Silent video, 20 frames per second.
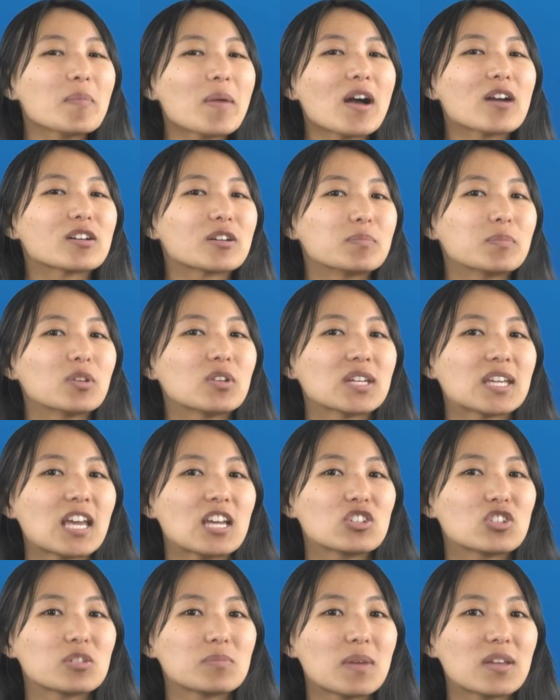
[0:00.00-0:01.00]
about
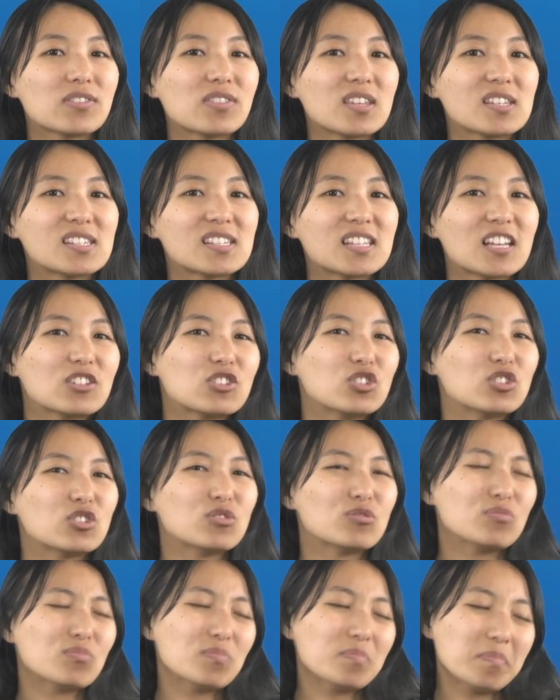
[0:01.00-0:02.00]
communication methods that
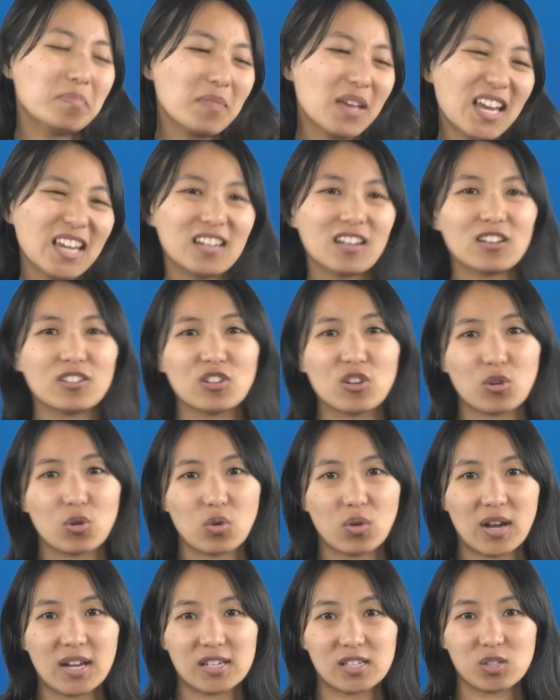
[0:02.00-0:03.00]
you may not know
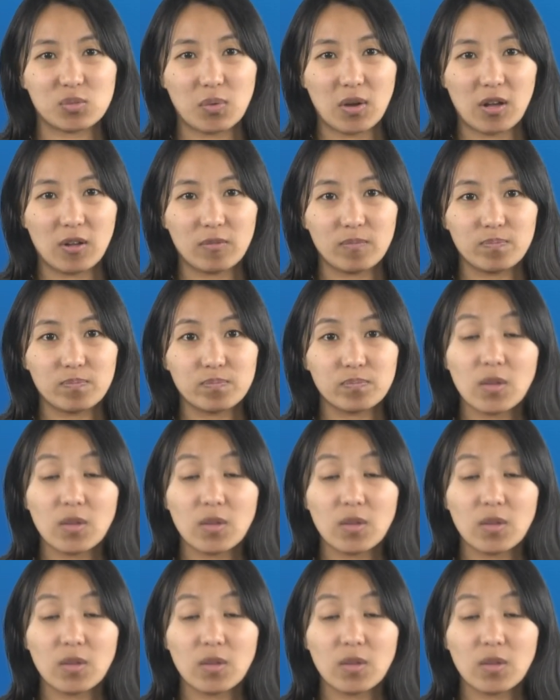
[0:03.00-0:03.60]
quite as well.